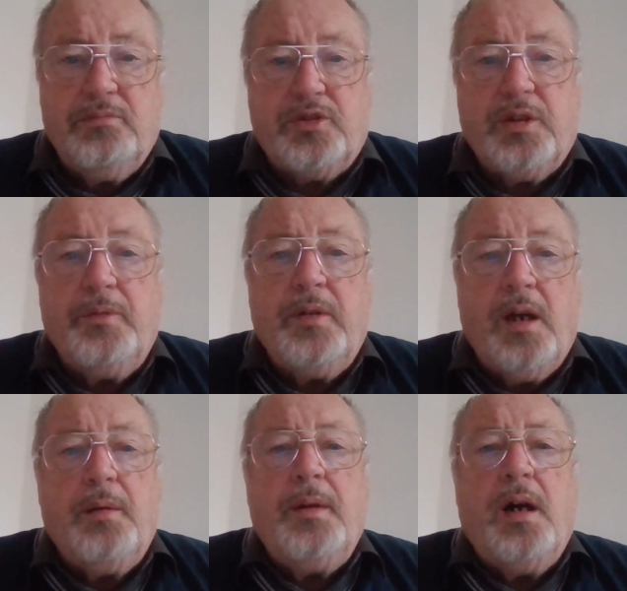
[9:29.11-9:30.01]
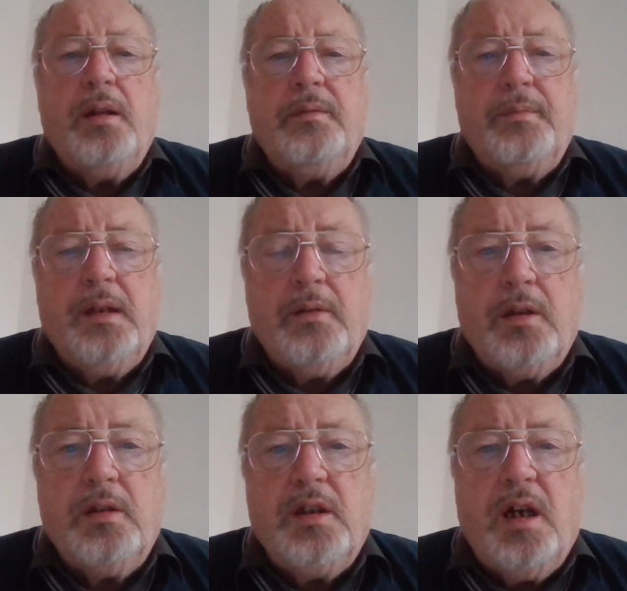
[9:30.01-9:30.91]
Some I
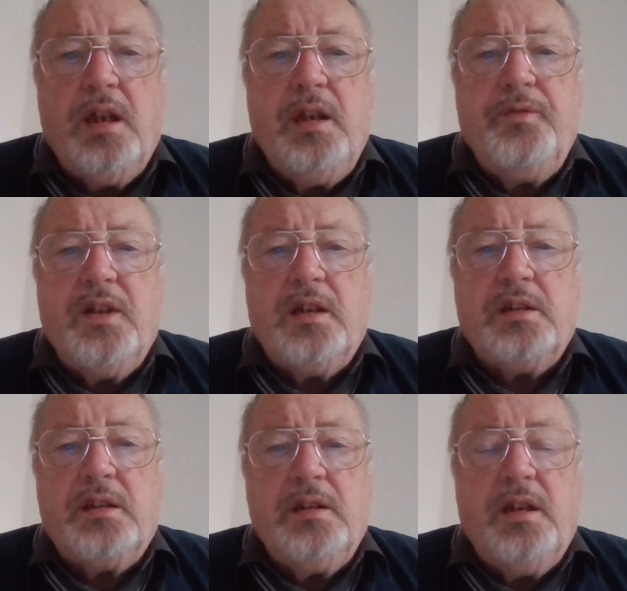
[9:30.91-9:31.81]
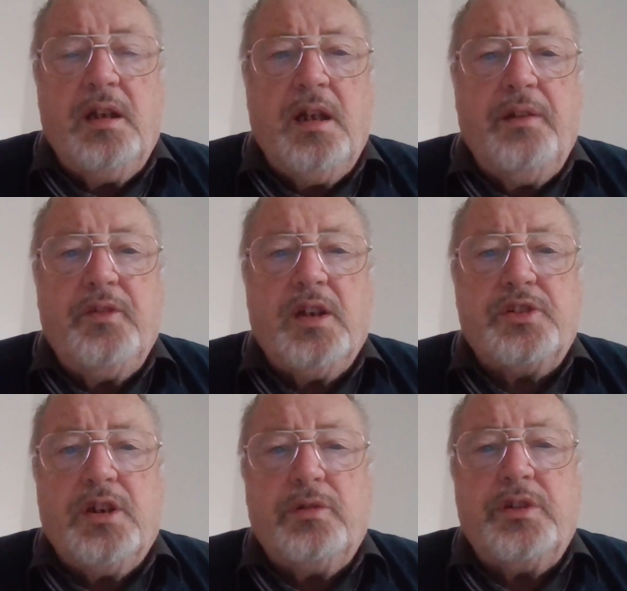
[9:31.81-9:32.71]
even got
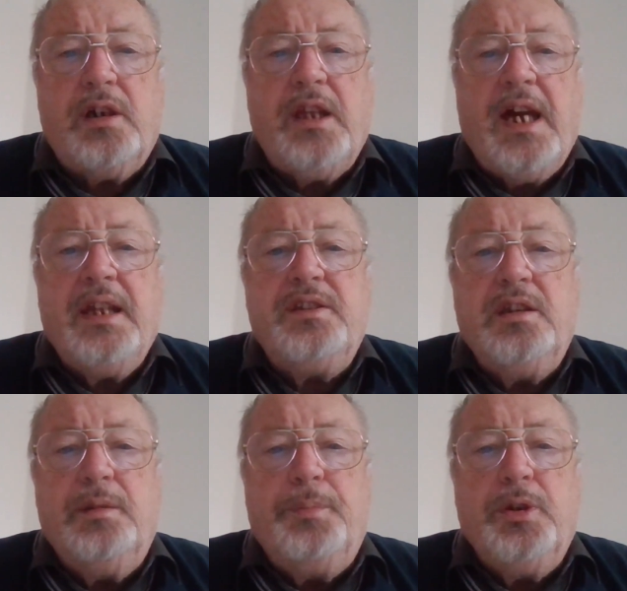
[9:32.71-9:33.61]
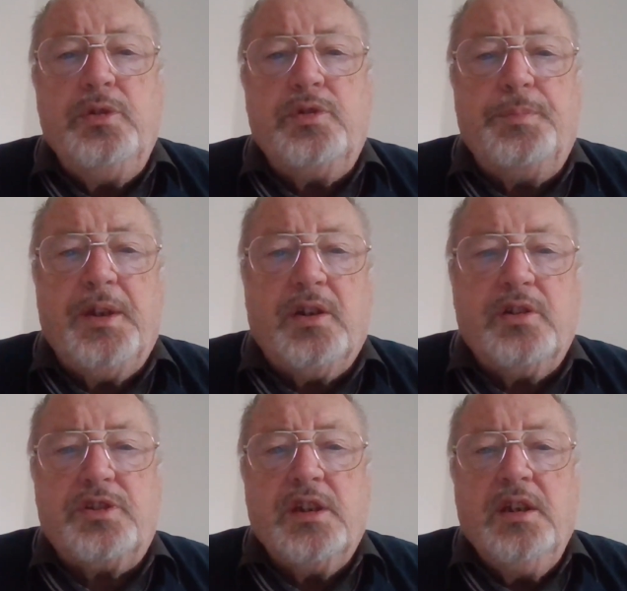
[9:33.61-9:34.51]
told I hated the Blues
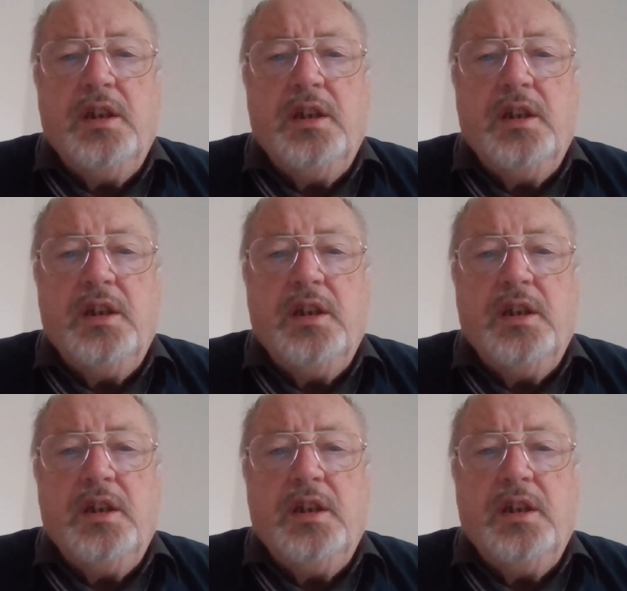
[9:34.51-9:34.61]
because